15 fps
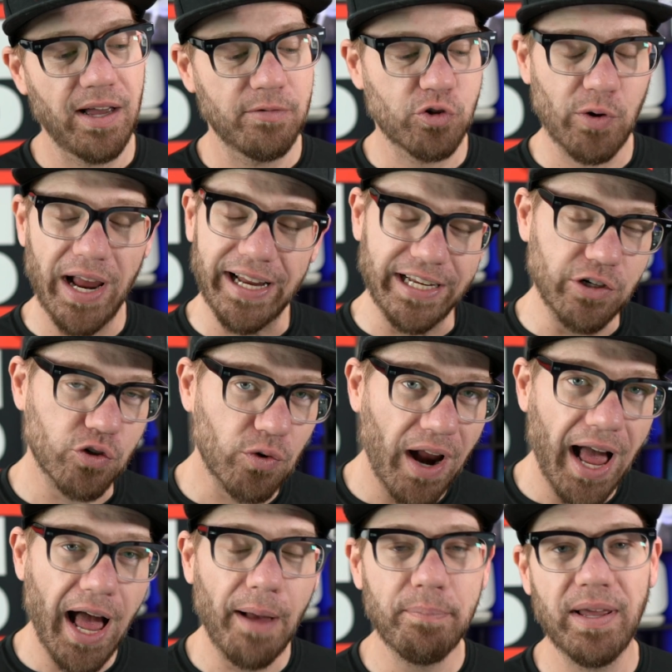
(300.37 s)
a drag and
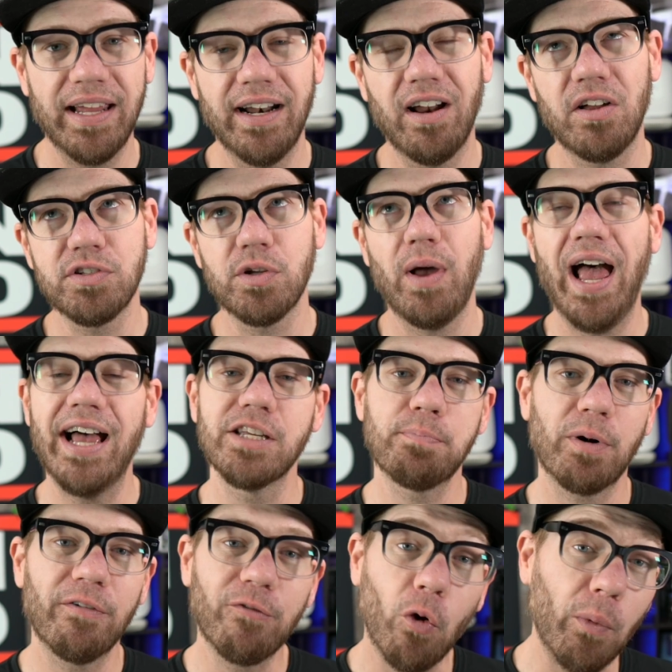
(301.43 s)
drop, and it also has
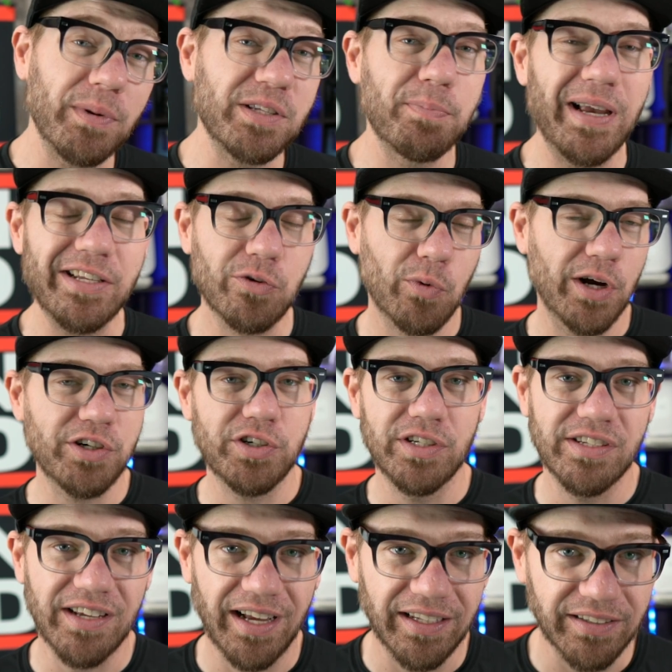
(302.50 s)
performance-based questions
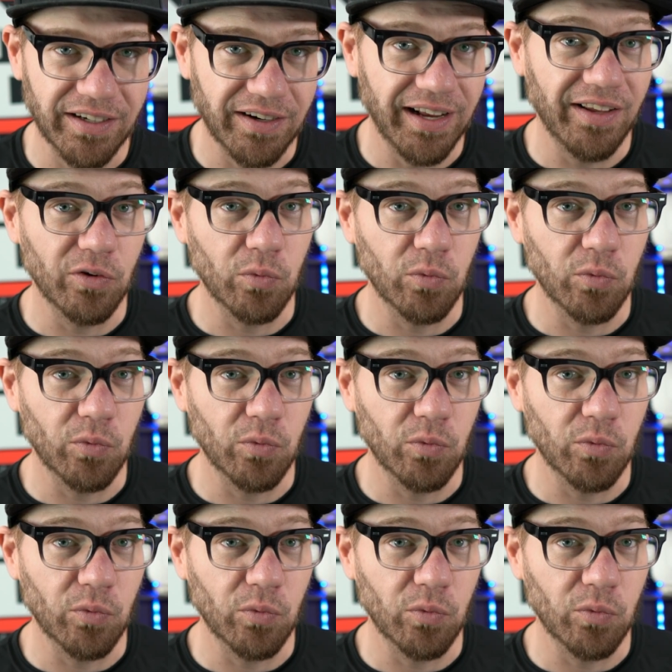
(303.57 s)
on there as